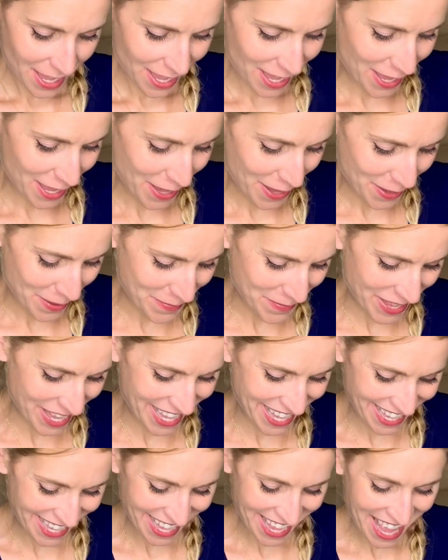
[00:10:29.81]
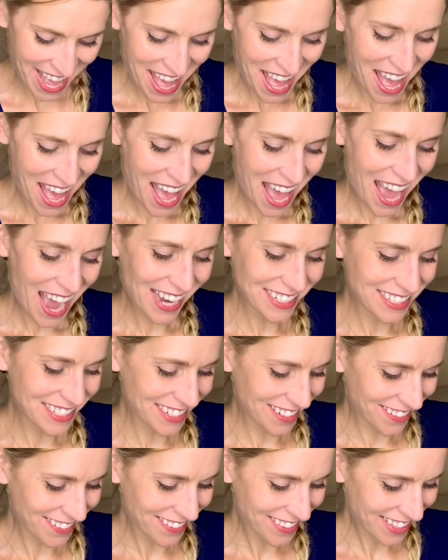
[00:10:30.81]
Um, I
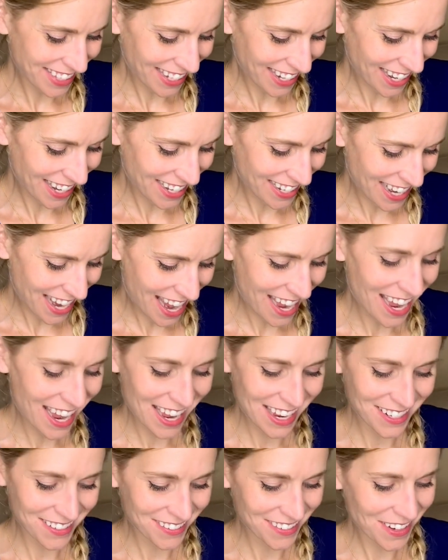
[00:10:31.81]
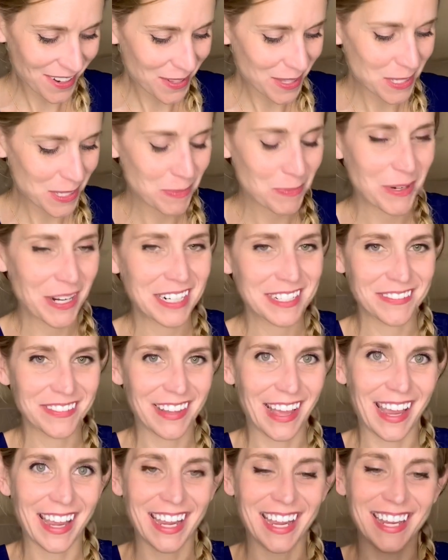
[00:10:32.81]
don't think I, yeah, I don't know this brand of
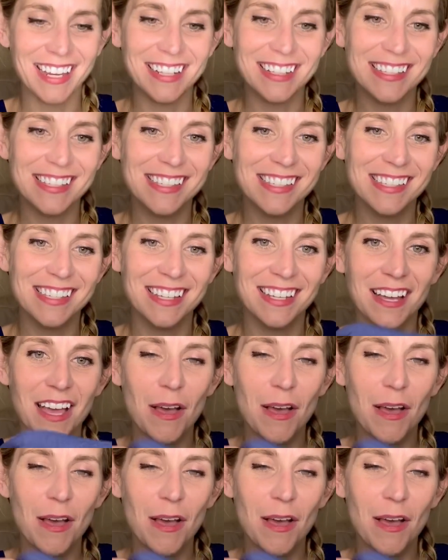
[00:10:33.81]
leggings,